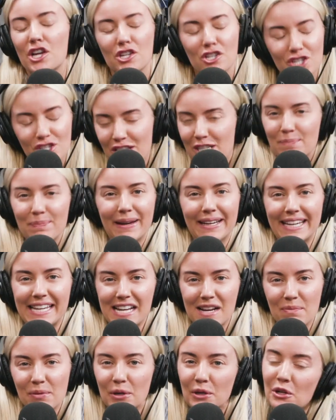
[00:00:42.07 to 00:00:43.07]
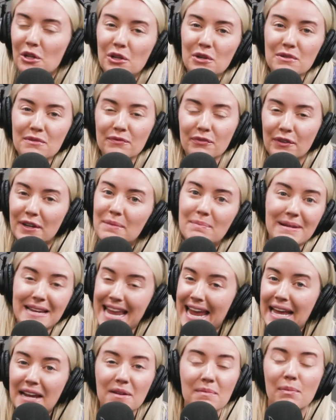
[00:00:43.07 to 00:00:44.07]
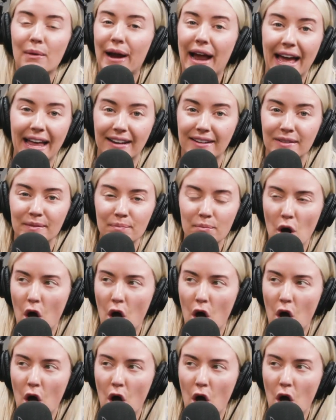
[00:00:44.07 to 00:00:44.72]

She's picking up her gluten-free banana bread,